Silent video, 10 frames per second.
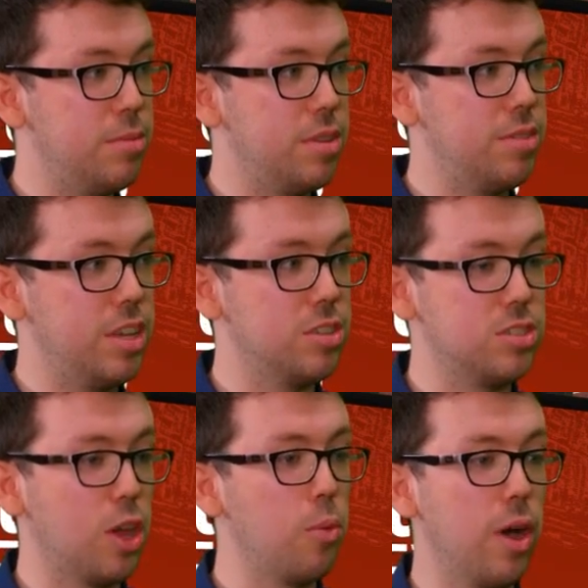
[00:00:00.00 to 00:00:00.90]
and if he does
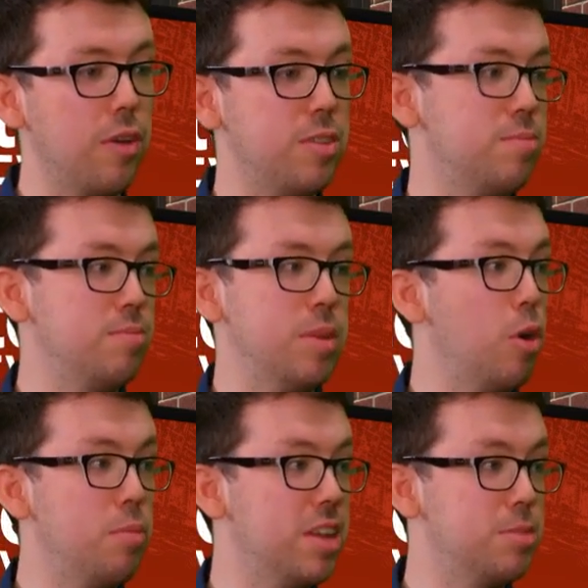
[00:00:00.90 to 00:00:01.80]
so well, then he
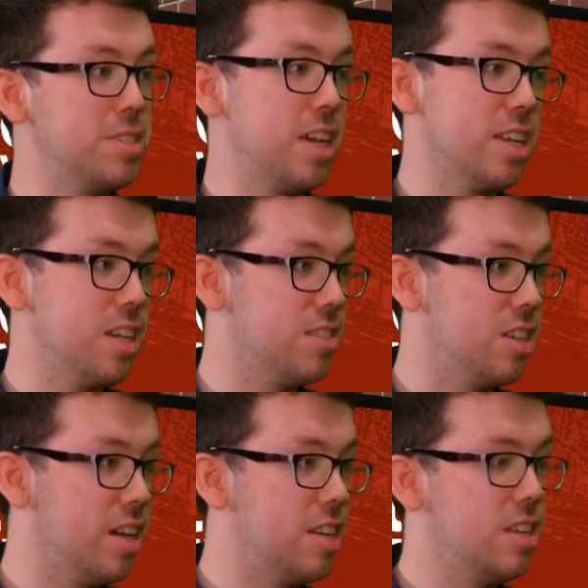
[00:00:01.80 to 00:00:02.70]
won't be able to be taken out the side.